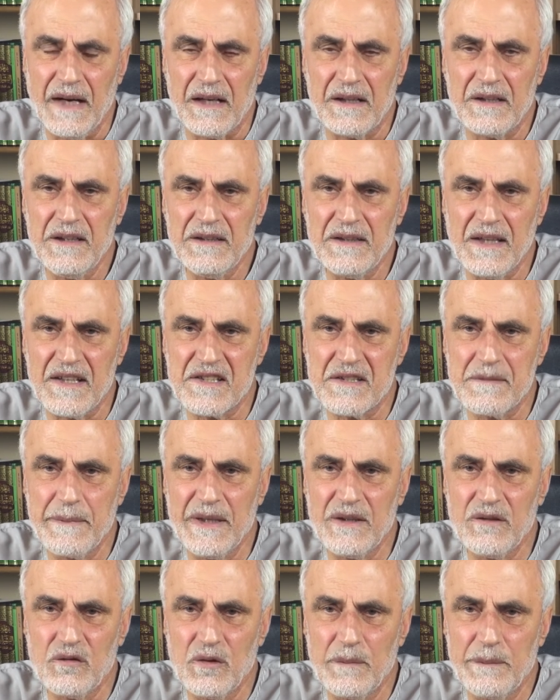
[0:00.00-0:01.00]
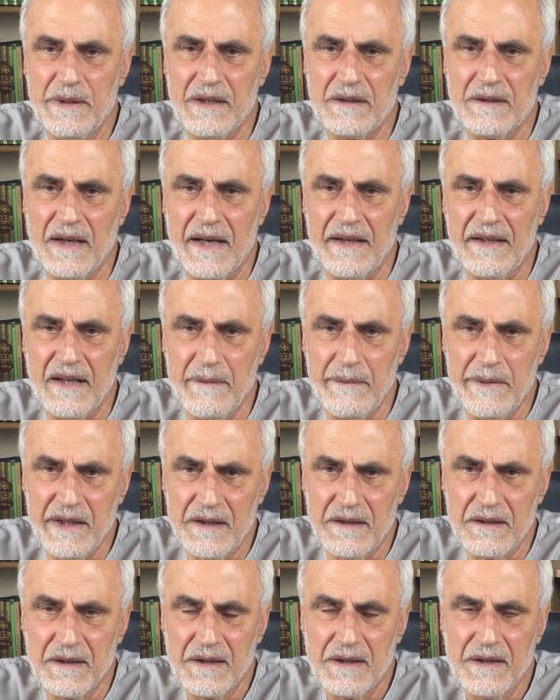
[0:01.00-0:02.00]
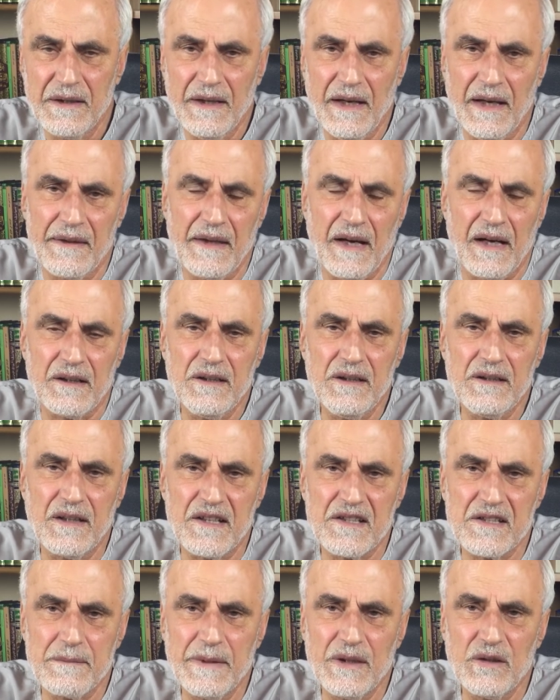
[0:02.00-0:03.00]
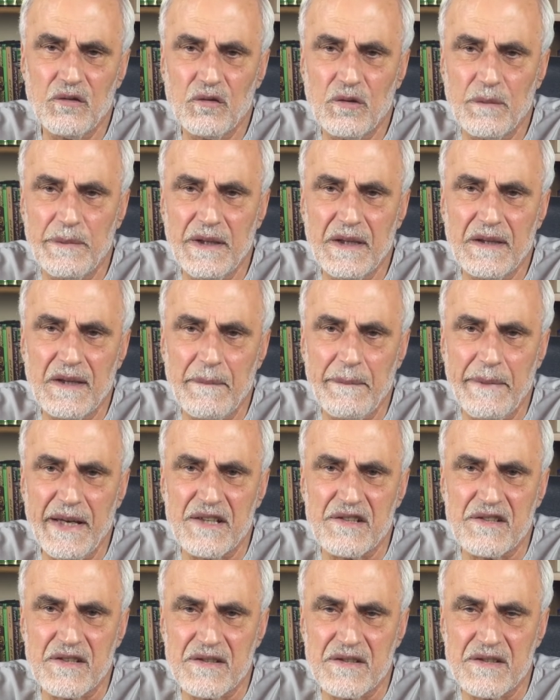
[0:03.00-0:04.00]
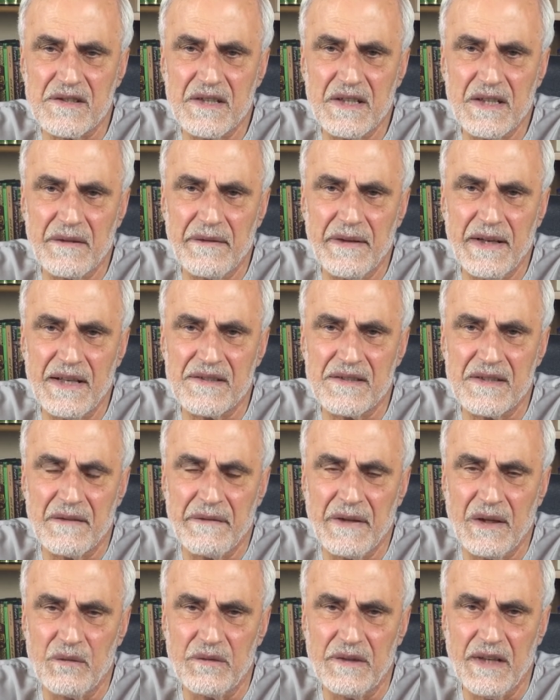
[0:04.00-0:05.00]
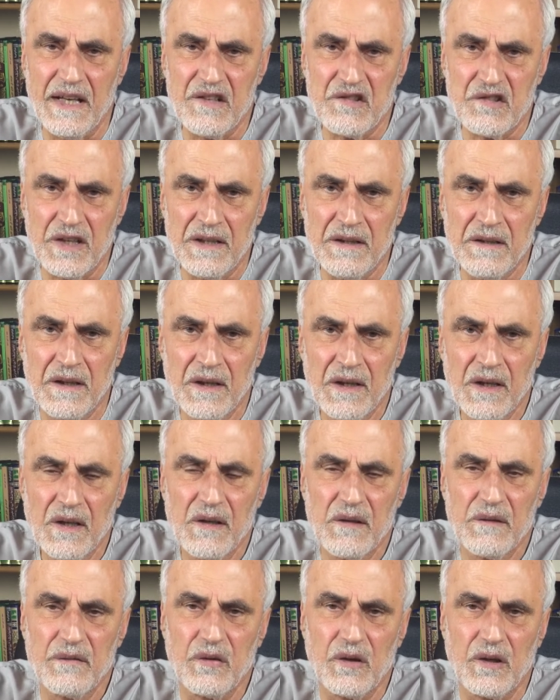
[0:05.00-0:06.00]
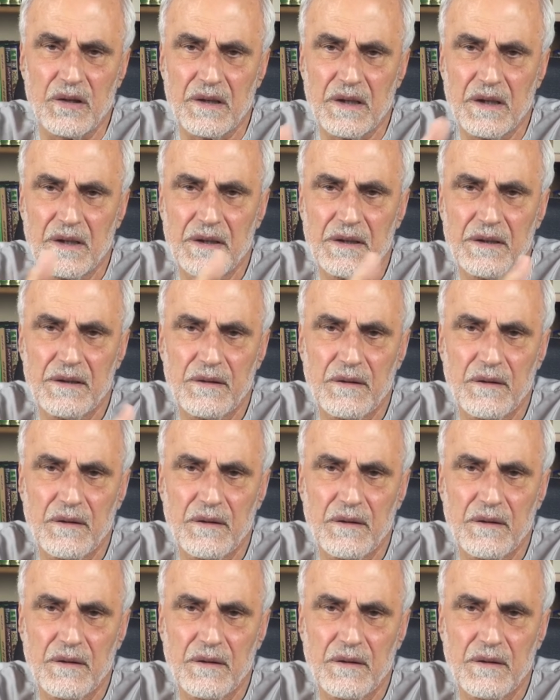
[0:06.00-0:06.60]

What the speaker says: The Aqeedah is meant to be dynamic, and the Aqeedah is meant to be the basis, serve as the foundation for